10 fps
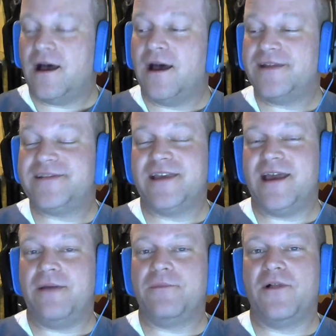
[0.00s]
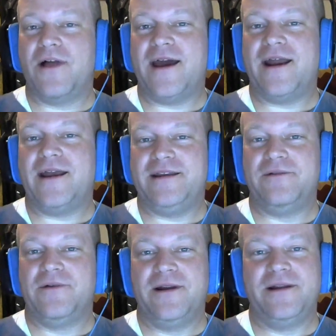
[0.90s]
honestly, I'm glad I
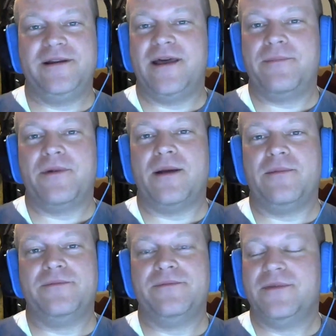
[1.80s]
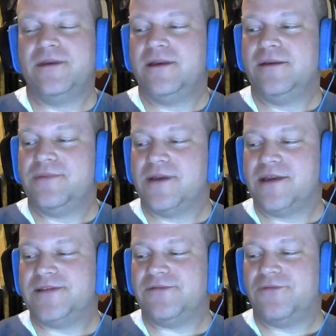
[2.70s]
did run into that problem,
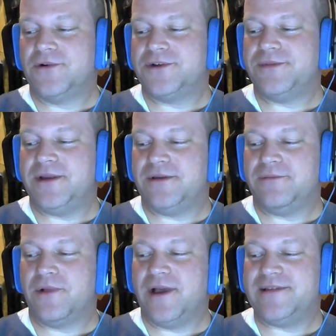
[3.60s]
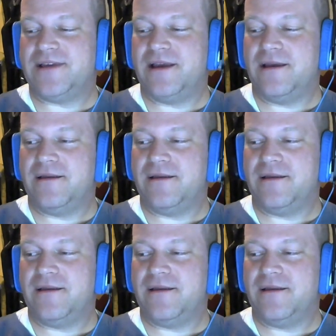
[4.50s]
because it forced me to place